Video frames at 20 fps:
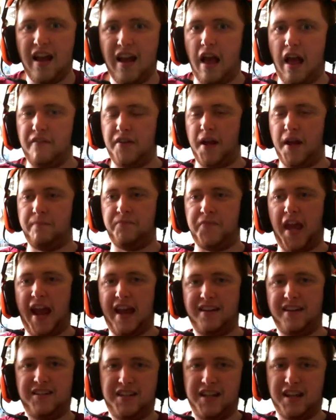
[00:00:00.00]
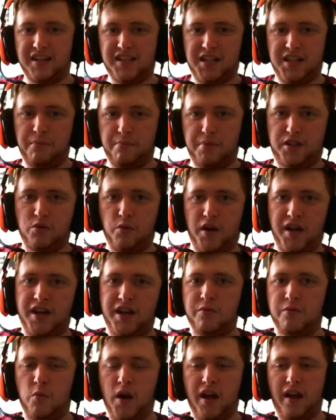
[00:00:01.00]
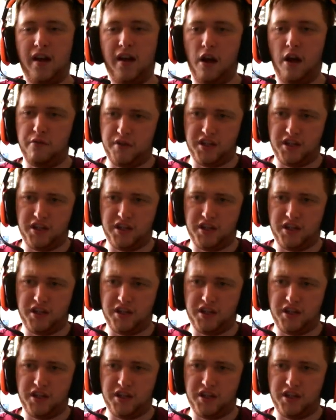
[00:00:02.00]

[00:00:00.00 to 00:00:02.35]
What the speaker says: and then endings in between where only